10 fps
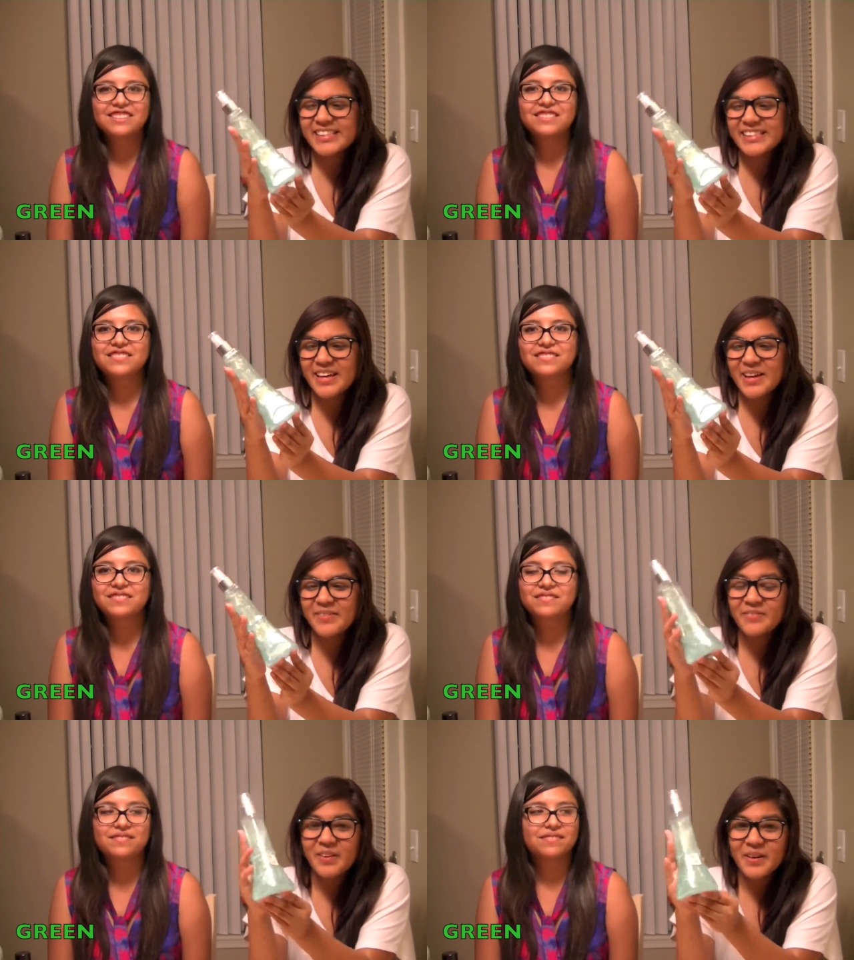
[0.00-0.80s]
Speaker 1: it's
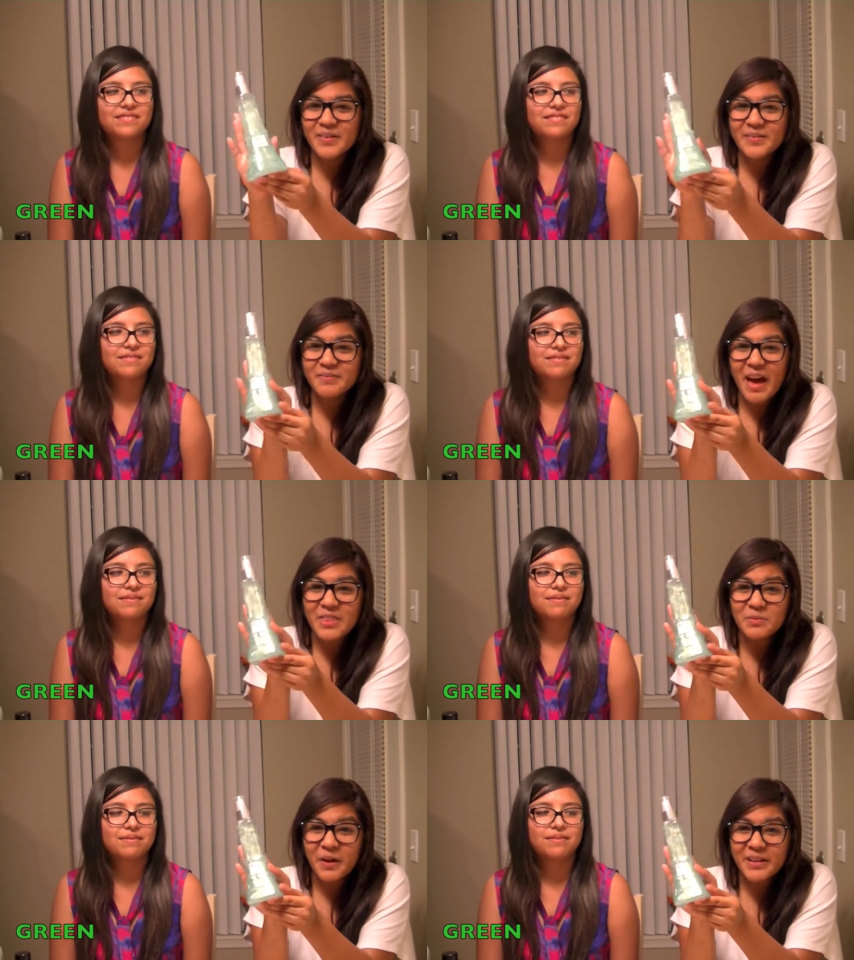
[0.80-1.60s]
um, from
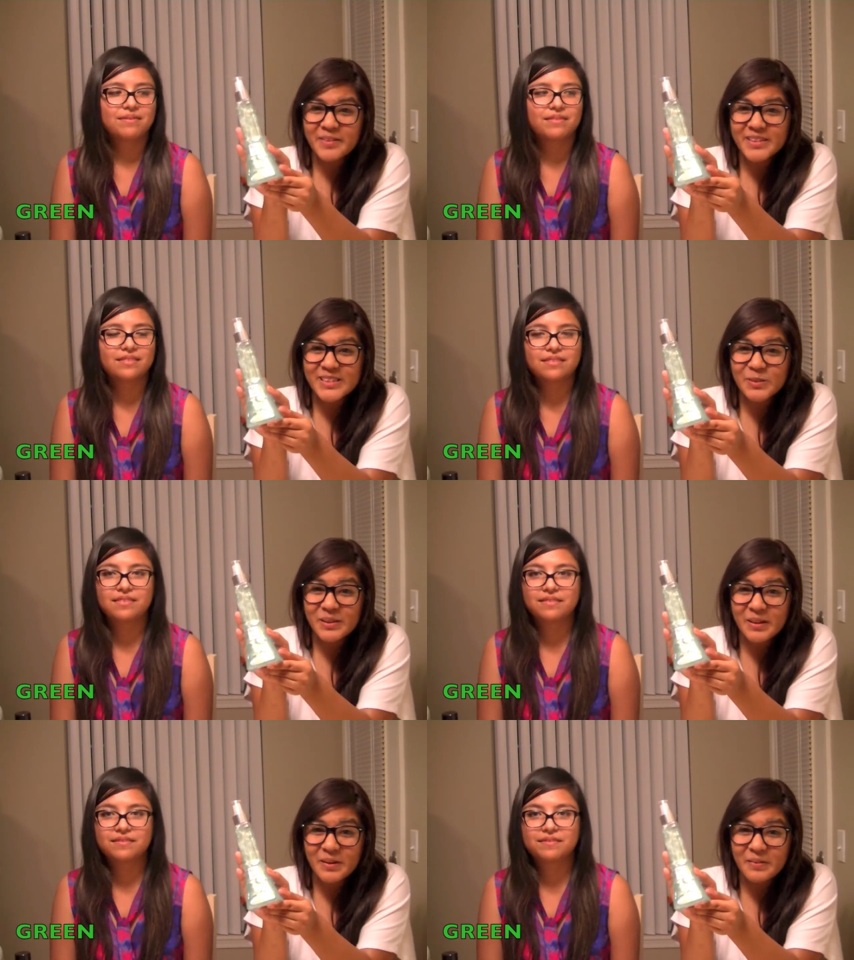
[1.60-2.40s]
Bath & Body Works
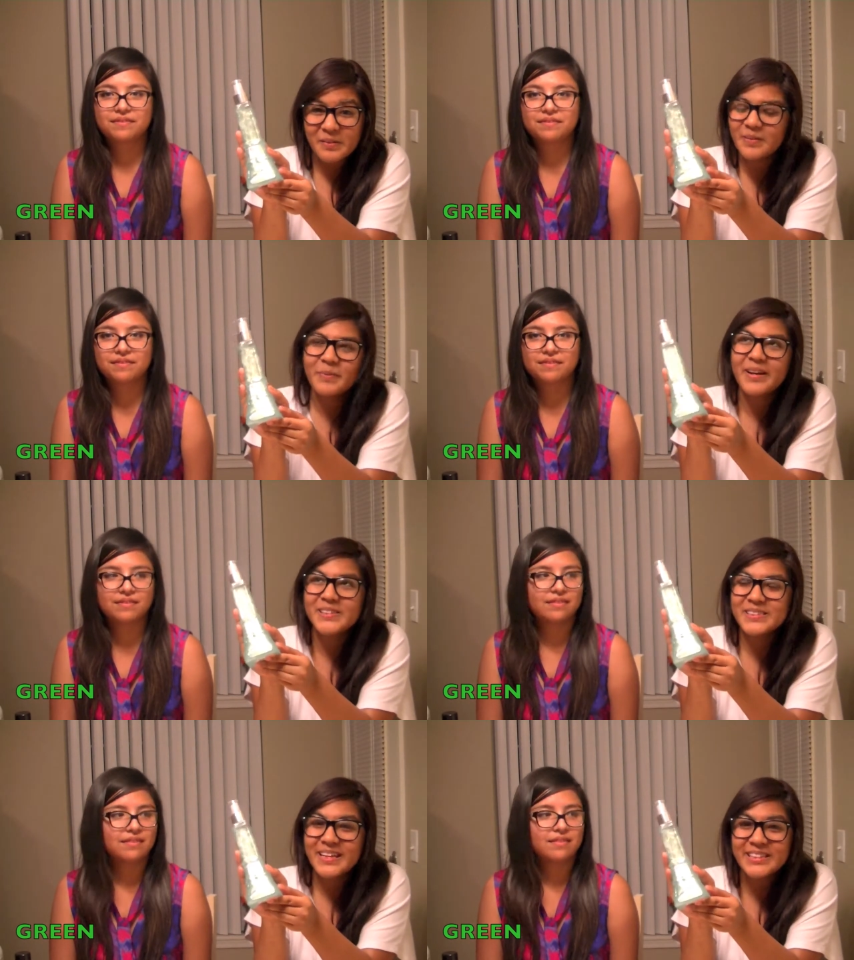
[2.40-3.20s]
Sweet on or
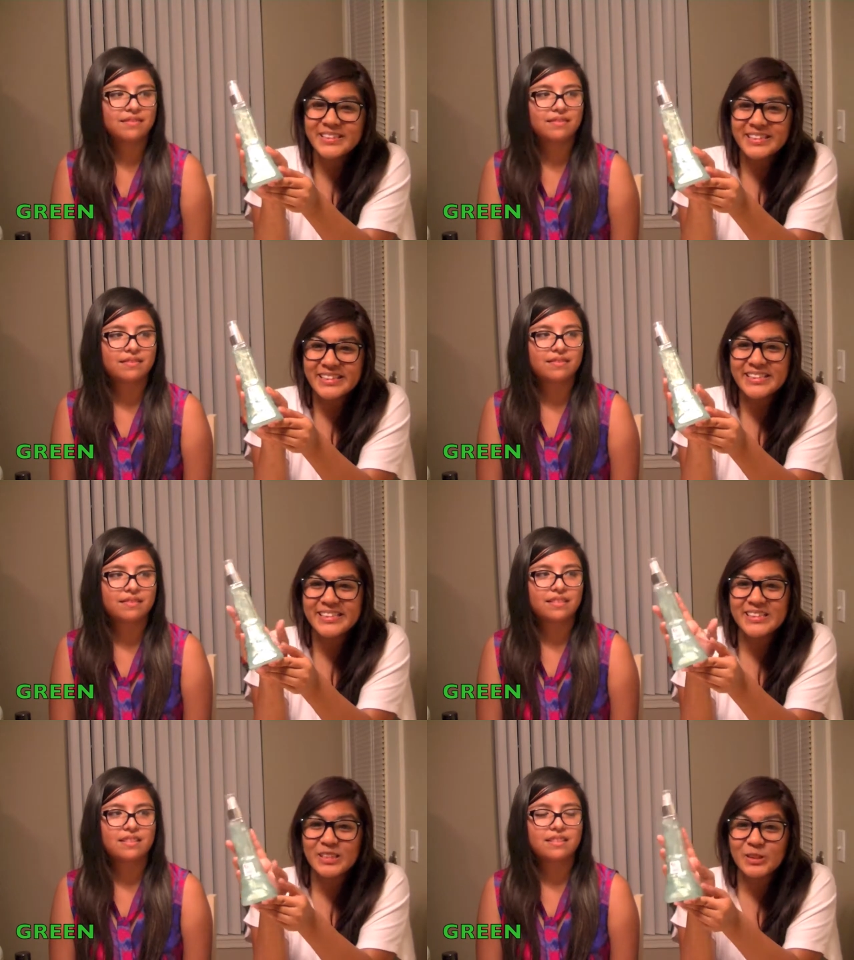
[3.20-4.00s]
Paris collection.
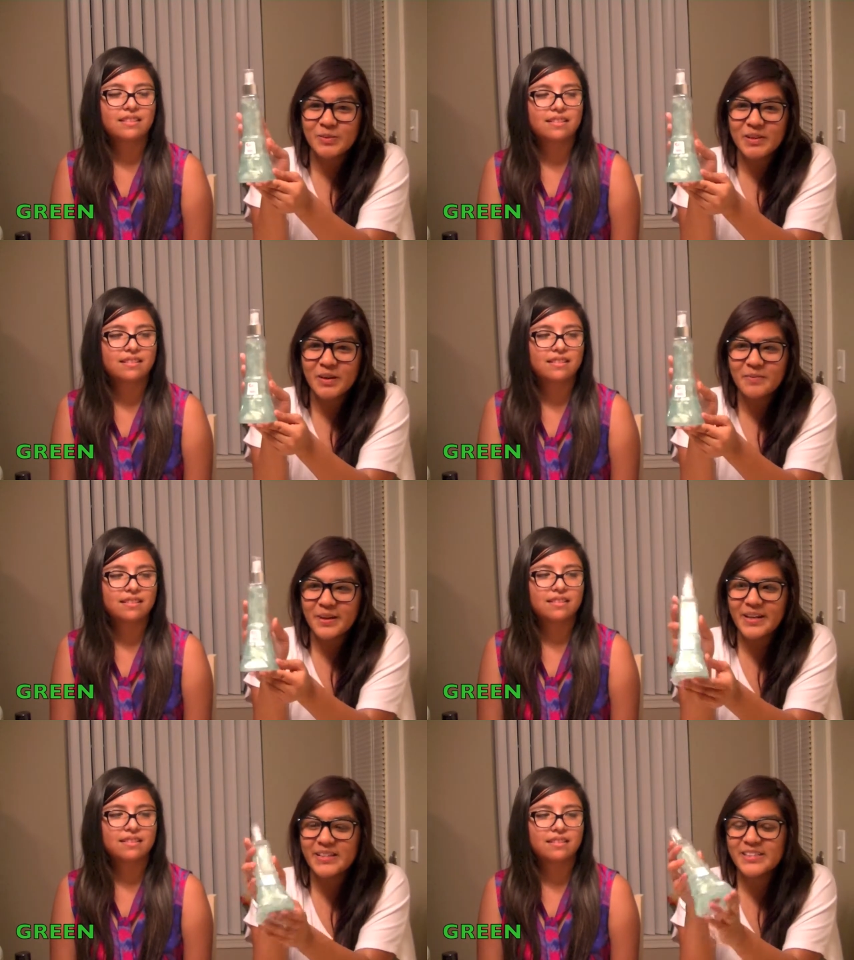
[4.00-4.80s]
It's the Sweet on
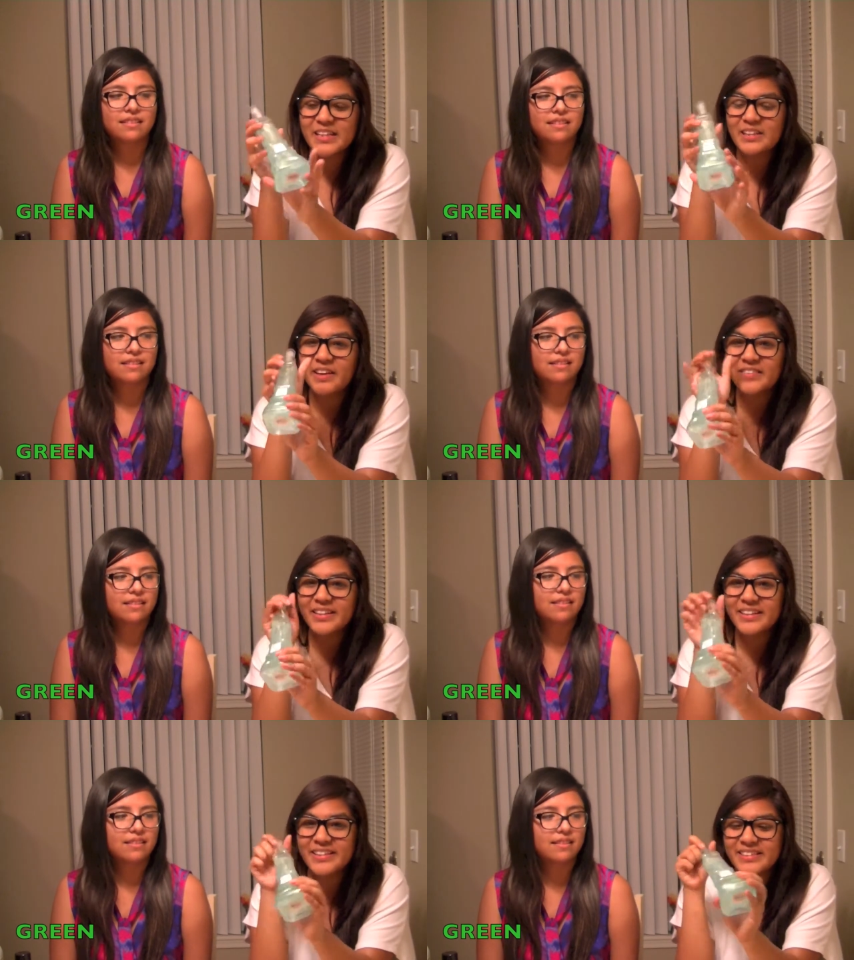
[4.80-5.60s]
Paris and I love
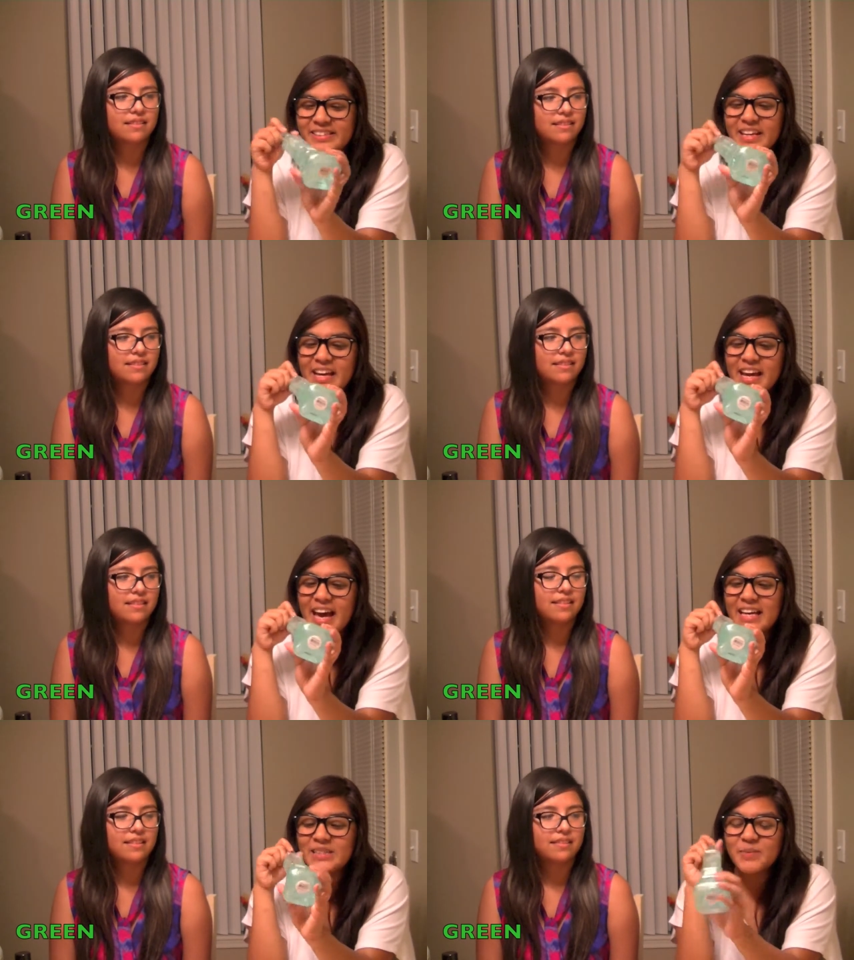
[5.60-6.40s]
it because
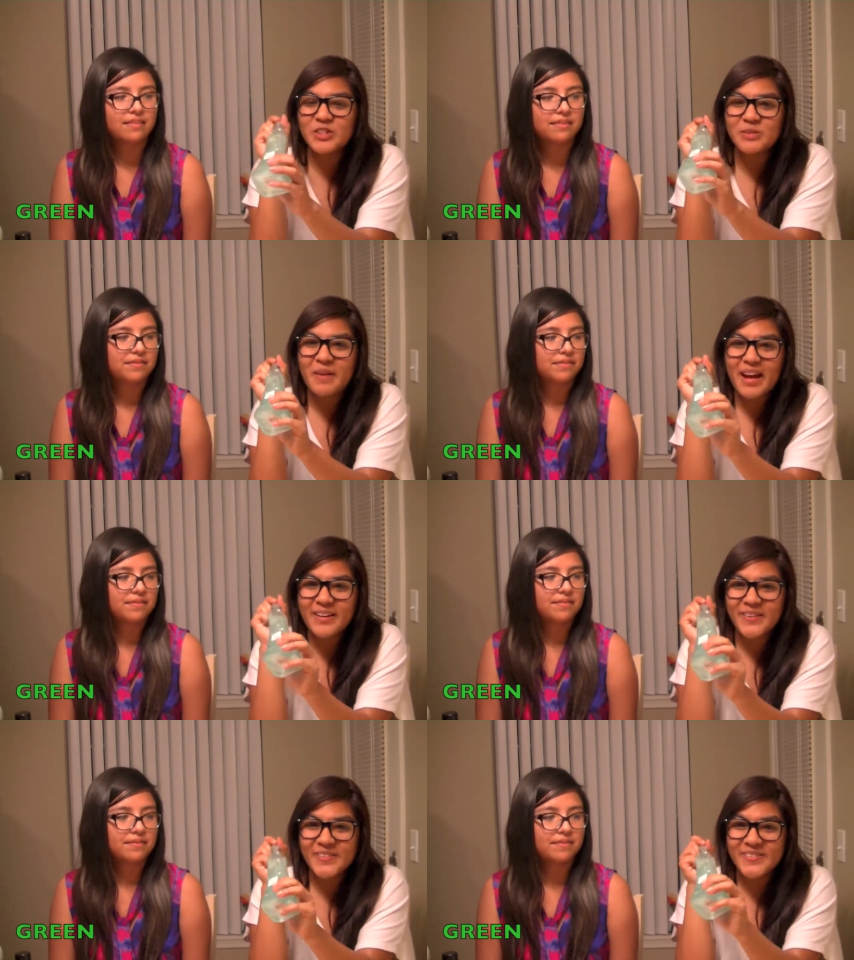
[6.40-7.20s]
it has a bunch of
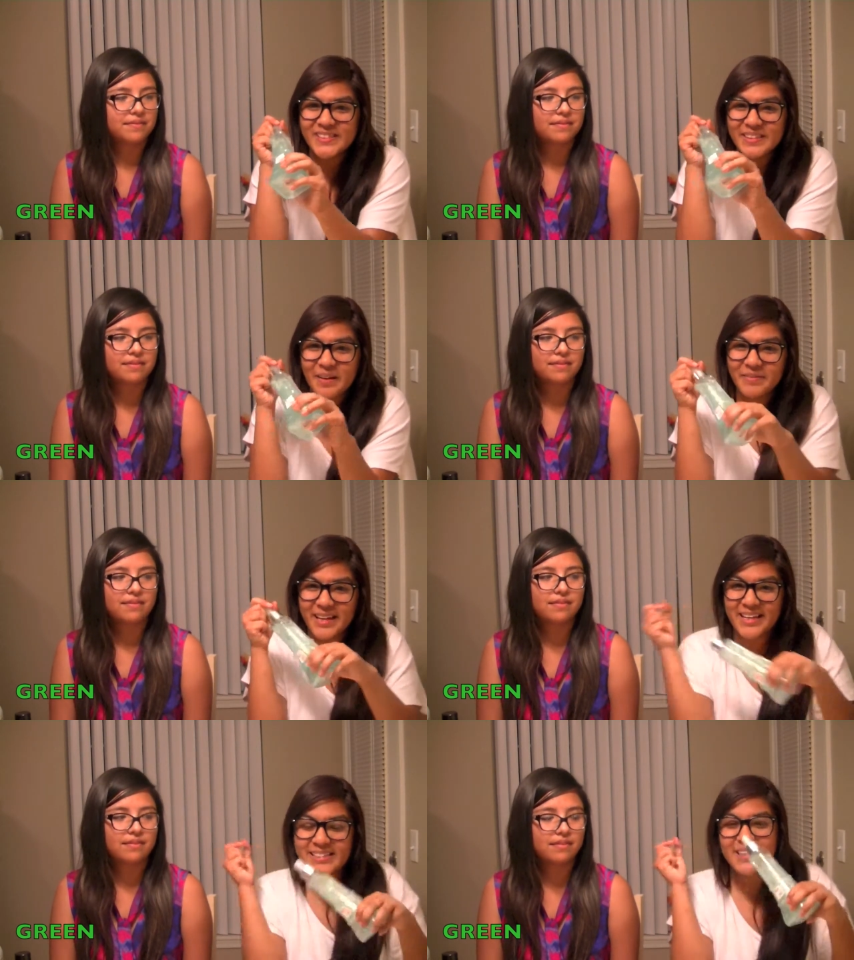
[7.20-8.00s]
macaroons and
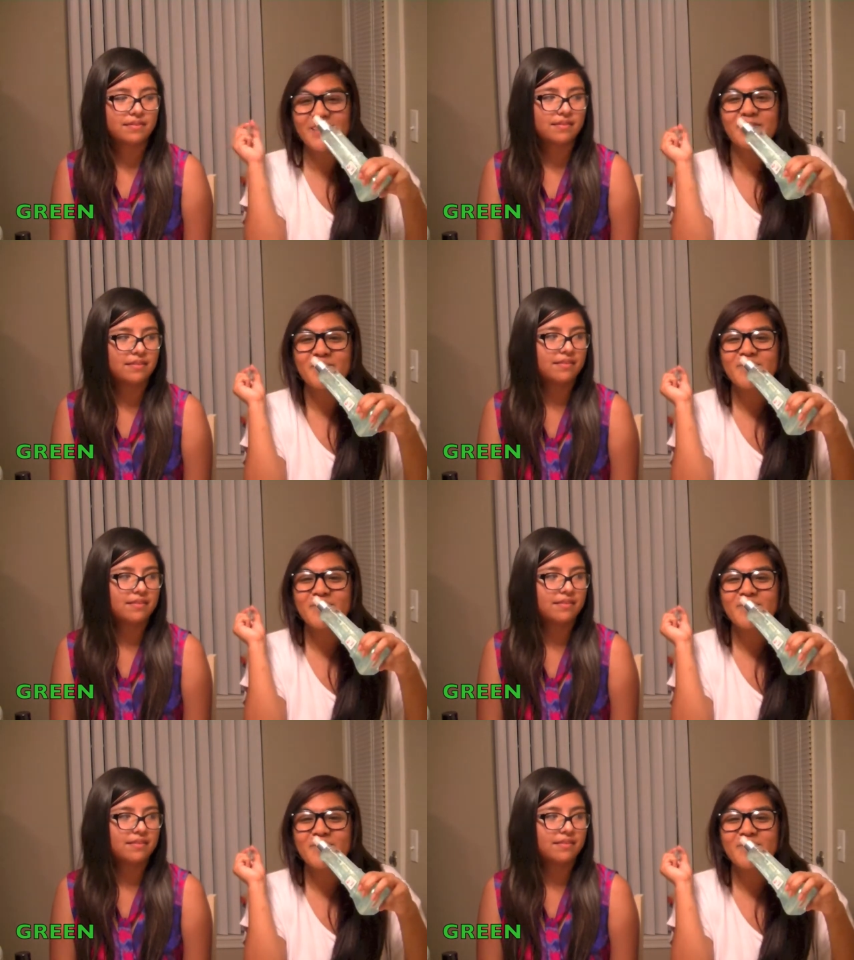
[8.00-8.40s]
cupcakes and